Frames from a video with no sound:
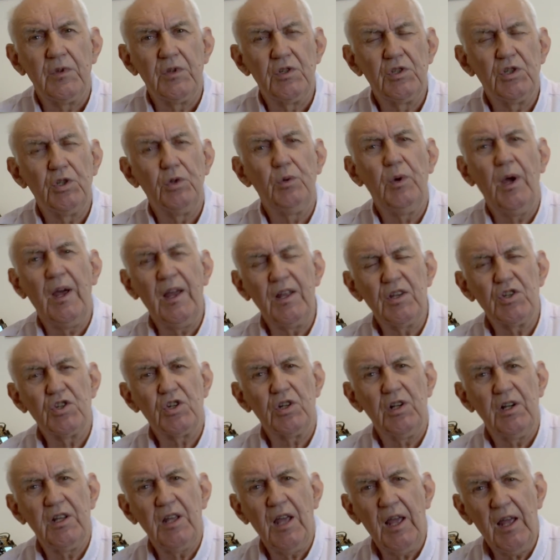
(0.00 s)
to
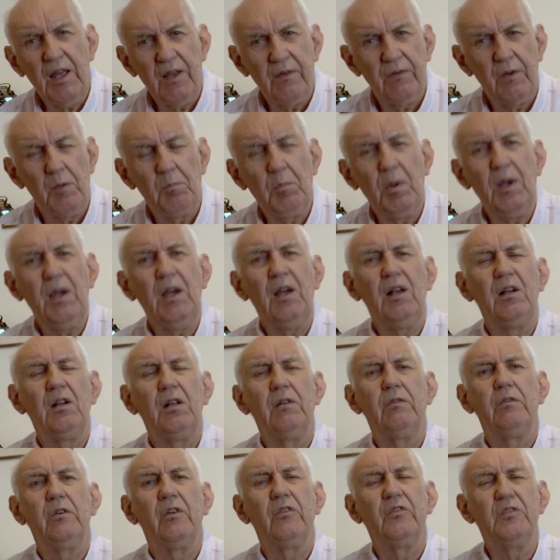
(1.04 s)
actually have a power
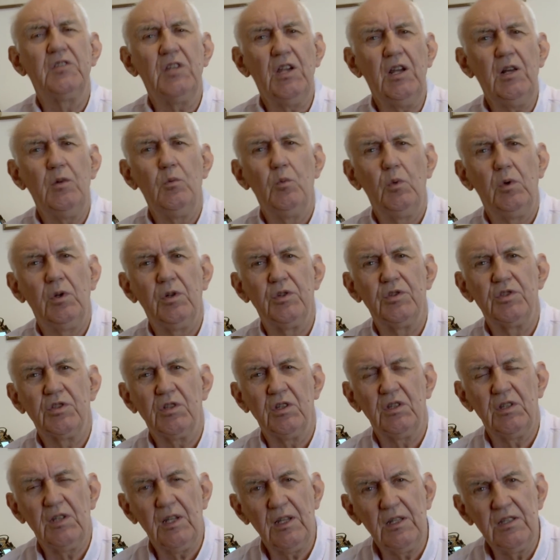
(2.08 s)
level of 10 watts
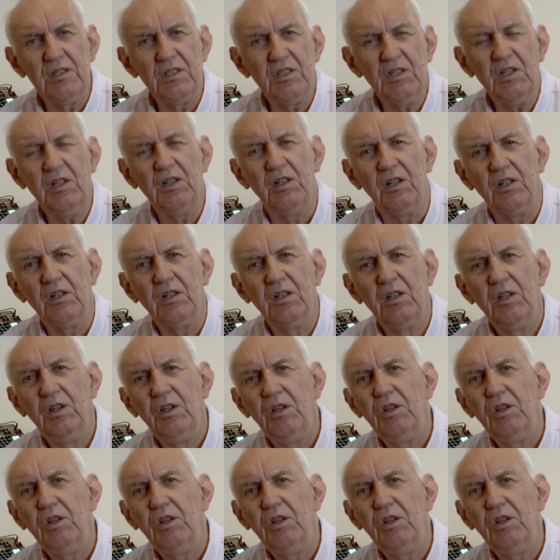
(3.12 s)
at the antenna,